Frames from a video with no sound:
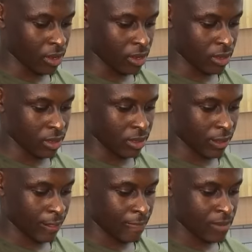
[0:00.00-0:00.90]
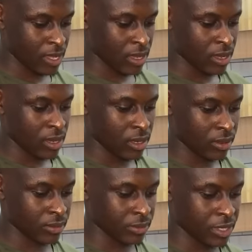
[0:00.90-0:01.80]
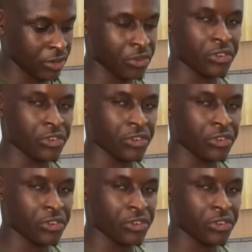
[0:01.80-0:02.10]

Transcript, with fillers: I'm struggling over here.